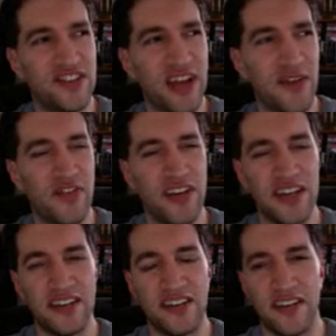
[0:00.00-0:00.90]
don't think
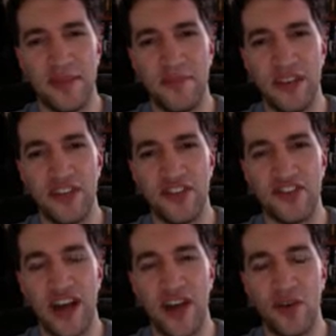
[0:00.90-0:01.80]
his
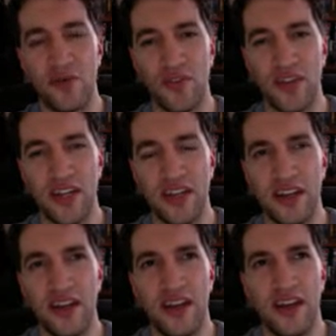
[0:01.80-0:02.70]
style really
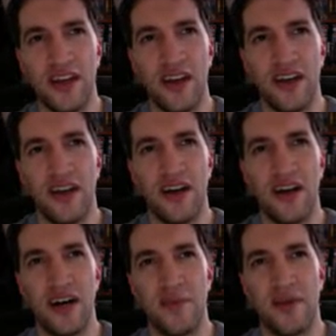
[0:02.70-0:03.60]

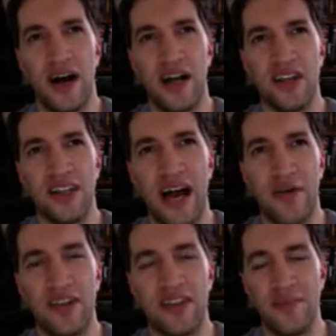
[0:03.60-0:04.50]

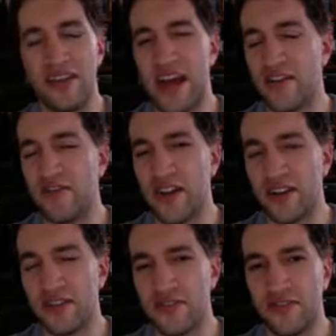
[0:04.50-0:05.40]
allowed it to be that
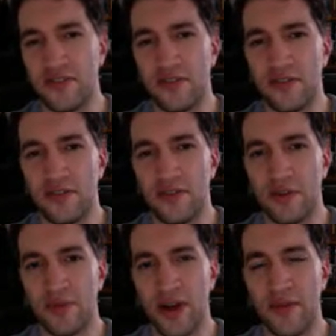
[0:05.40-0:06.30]
effective.
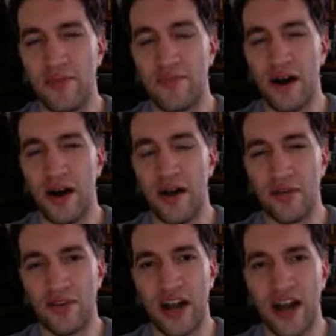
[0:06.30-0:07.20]
Probably
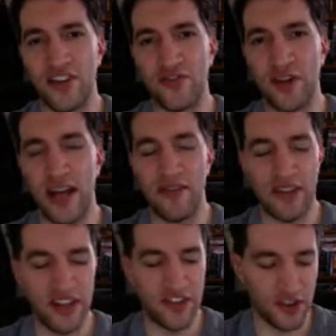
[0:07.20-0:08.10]
other guys who are going to have an
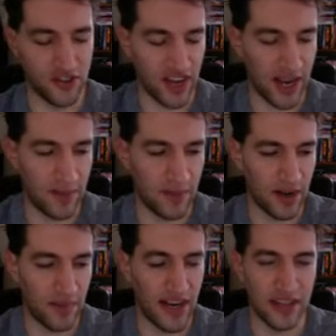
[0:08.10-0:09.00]
easier time
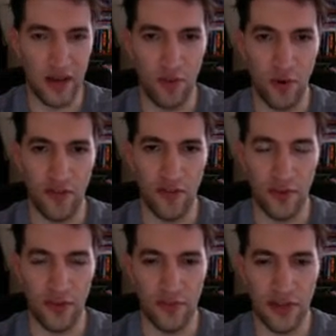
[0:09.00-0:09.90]
making that work for
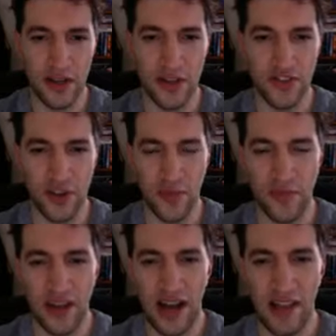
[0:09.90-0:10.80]
them. So
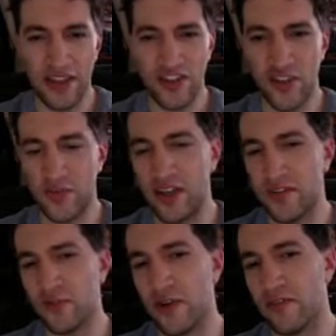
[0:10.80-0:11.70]
I think this will be
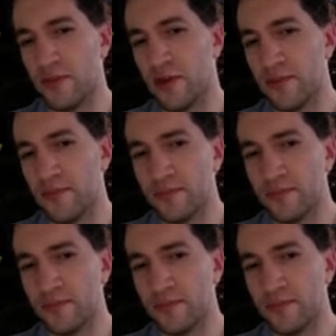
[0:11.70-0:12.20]
good for everybody.